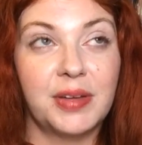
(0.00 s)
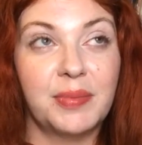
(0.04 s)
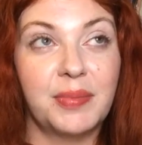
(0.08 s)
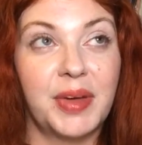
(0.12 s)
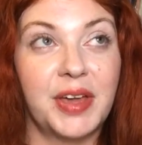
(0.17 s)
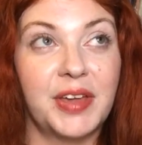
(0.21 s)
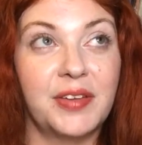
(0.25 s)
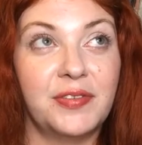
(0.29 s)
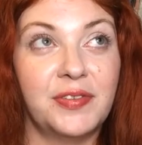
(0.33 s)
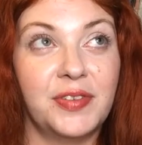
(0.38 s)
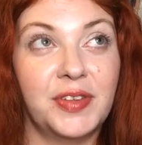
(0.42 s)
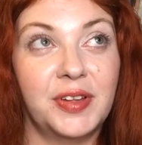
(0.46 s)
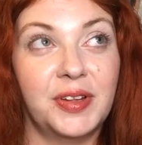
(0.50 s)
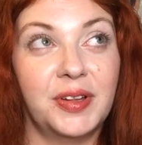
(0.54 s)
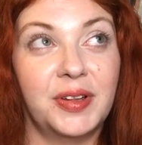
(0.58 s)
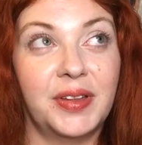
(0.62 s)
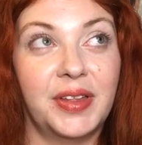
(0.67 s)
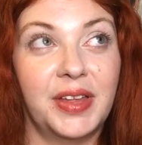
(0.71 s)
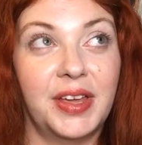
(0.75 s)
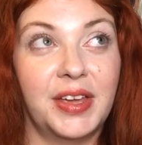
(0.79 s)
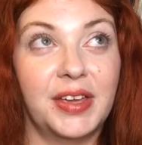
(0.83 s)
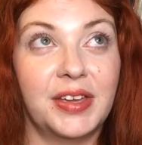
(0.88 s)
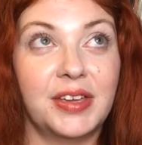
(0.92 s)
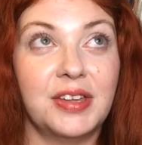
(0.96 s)
It might feel
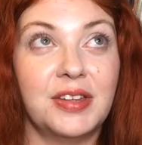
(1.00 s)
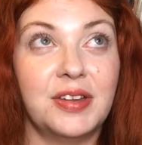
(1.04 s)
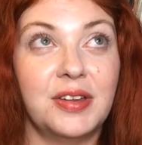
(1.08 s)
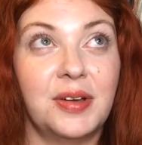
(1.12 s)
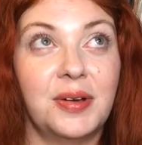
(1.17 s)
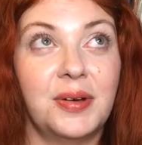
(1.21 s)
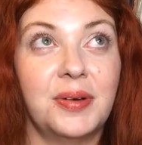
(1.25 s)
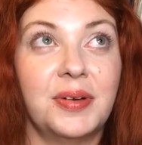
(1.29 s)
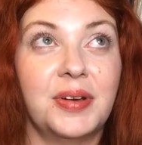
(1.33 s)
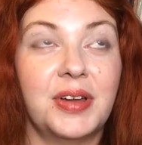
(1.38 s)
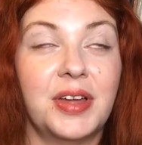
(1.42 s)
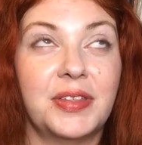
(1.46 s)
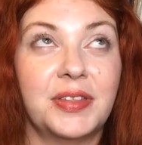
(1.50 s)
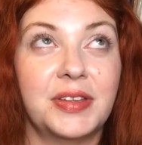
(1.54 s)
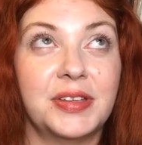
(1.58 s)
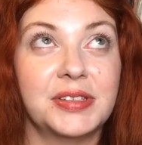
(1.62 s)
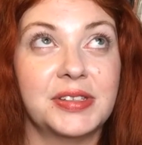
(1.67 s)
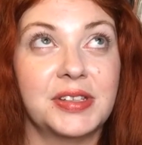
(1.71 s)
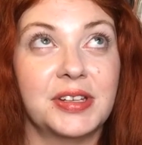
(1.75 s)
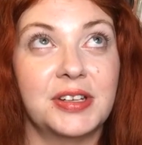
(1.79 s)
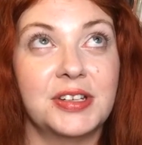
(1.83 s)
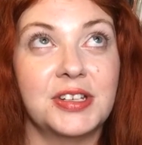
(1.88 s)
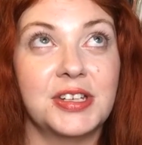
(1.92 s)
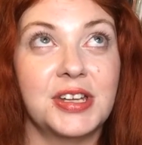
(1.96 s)
like,
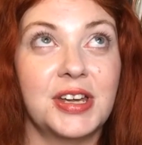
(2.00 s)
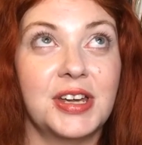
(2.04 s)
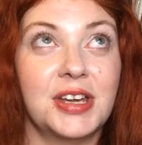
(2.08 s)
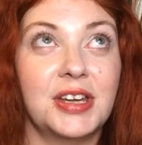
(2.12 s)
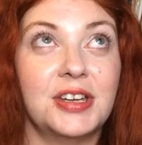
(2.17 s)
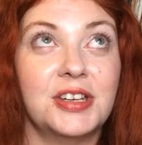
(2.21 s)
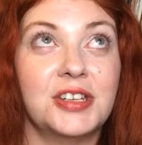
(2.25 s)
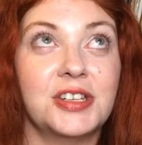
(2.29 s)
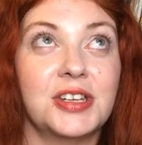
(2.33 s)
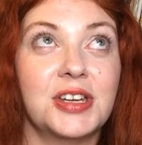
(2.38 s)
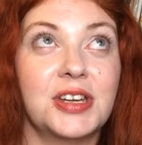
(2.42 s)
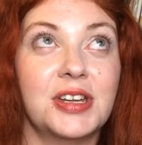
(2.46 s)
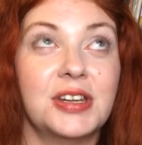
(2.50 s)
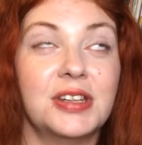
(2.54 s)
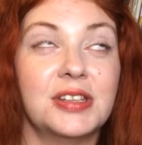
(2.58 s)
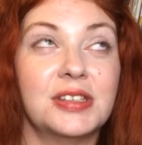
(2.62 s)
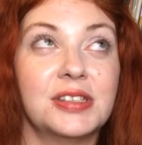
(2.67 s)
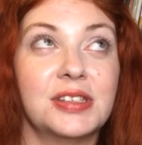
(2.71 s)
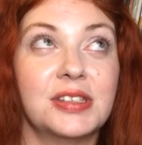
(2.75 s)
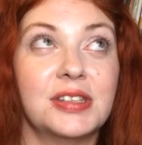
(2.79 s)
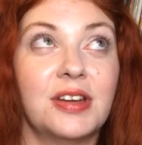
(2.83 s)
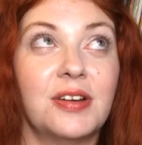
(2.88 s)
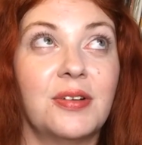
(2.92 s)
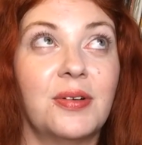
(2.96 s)
nothing's going to change,
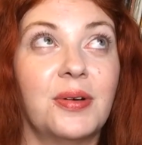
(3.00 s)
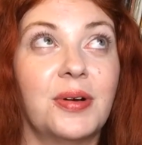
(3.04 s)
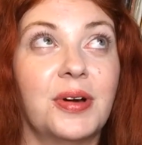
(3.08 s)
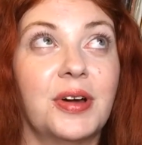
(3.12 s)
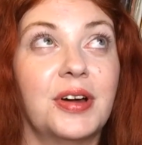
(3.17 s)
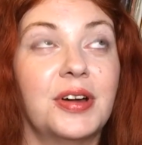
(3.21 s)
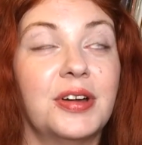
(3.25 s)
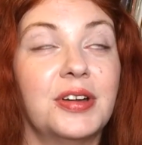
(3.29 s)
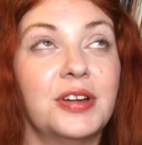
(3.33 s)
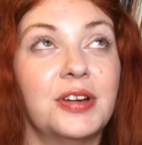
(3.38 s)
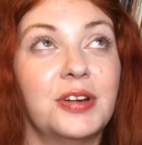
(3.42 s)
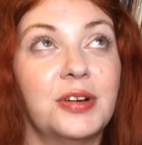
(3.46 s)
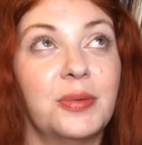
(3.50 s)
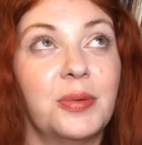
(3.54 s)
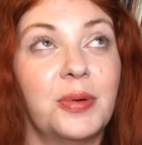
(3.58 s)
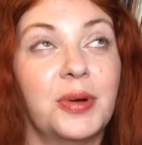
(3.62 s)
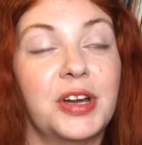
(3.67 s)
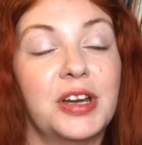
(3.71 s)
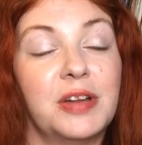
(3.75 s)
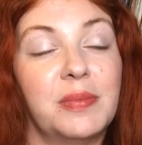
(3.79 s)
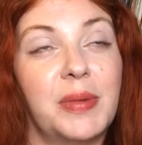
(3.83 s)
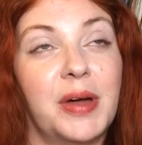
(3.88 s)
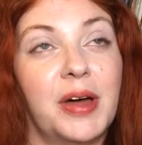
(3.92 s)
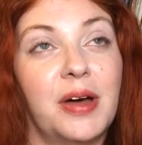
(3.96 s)
or you're
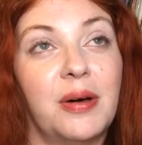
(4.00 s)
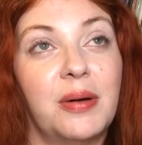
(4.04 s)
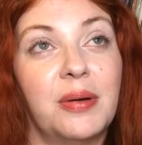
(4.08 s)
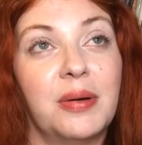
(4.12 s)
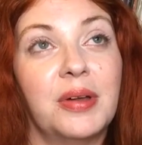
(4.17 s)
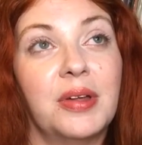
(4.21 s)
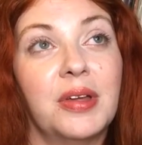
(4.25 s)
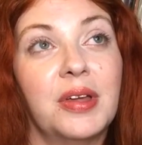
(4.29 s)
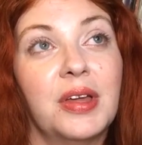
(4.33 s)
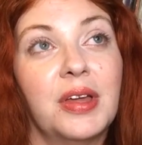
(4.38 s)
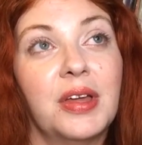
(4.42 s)
worried about,